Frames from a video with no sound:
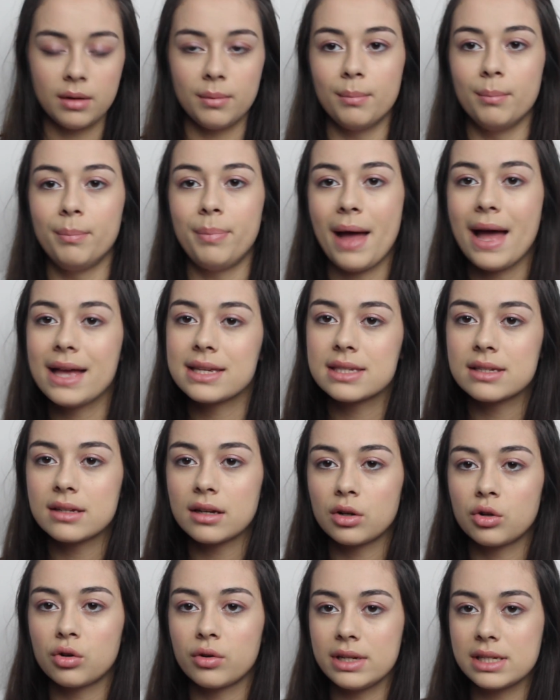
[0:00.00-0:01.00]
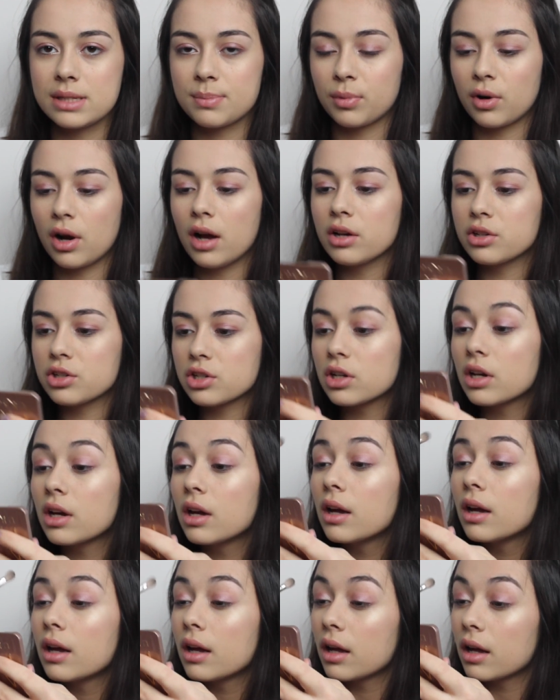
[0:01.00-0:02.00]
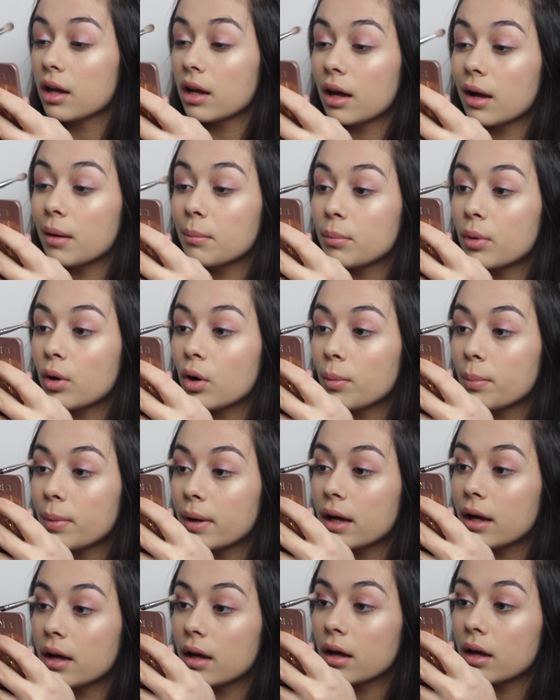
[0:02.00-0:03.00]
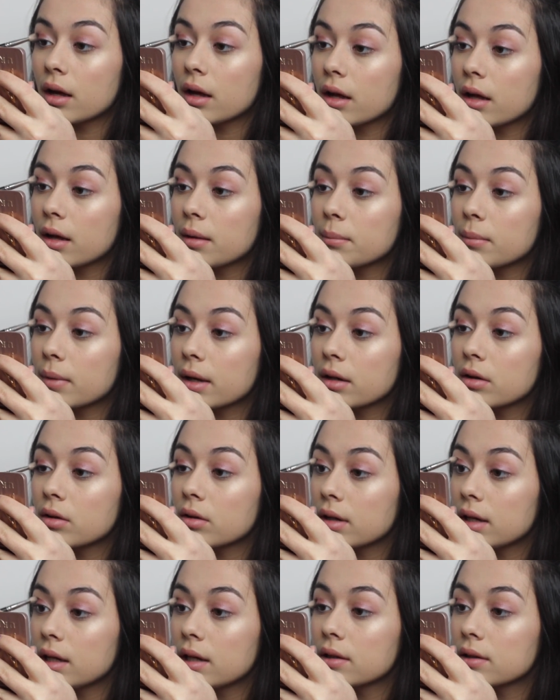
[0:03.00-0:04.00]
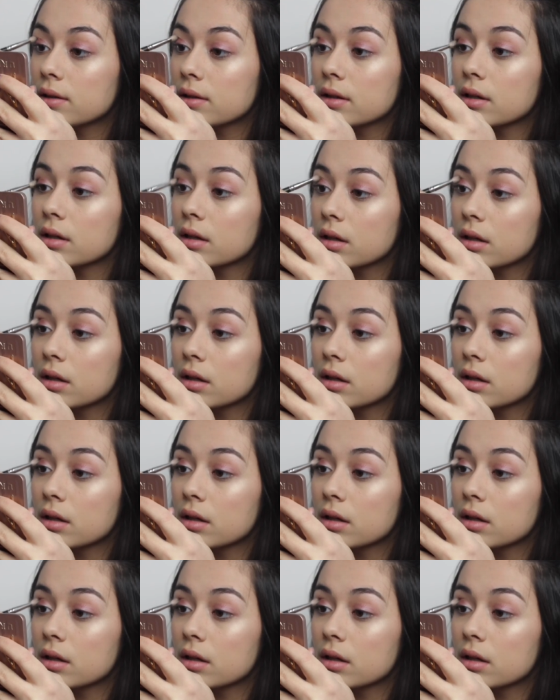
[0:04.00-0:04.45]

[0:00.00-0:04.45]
best crease brush, and pop it in my crease.